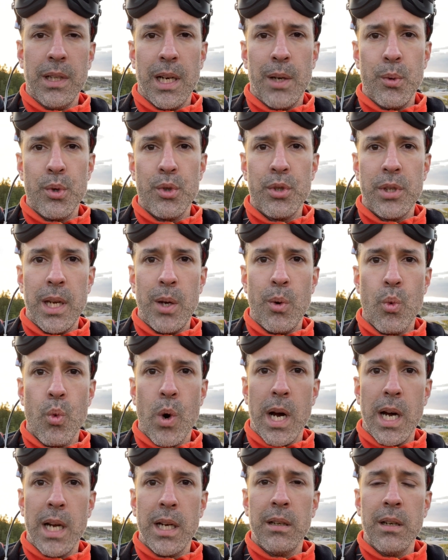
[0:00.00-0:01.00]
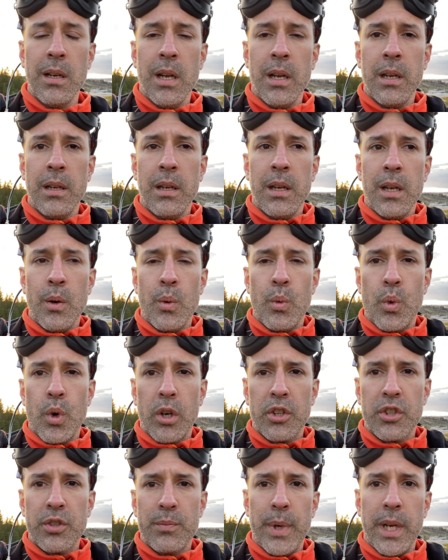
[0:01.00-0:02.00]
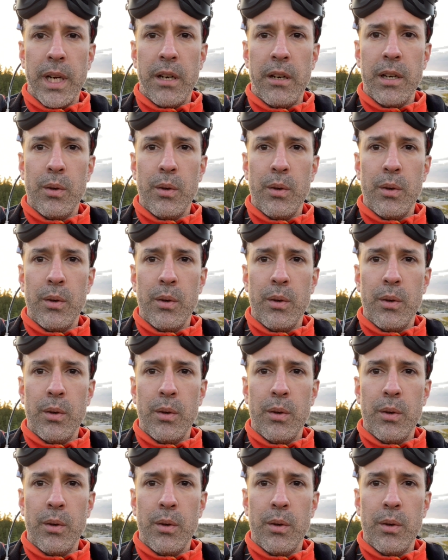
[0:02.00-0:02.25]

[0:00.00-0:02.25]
I would say one works better